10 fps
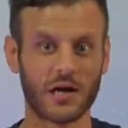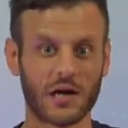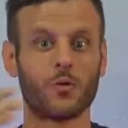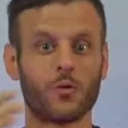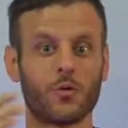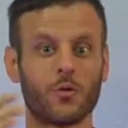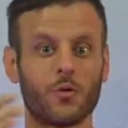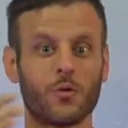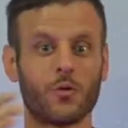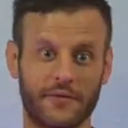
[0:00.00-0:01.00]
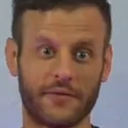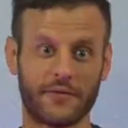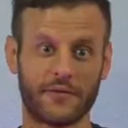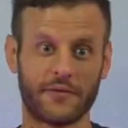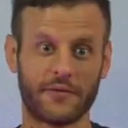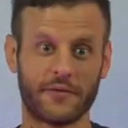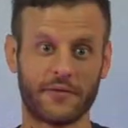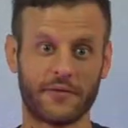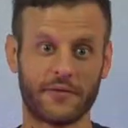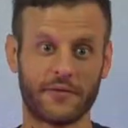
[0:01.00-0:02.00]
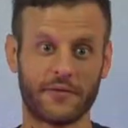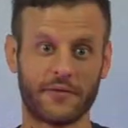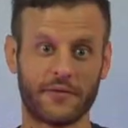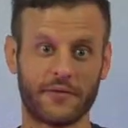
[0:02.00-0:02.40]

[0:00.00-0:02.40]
where she had 7 husbands, and now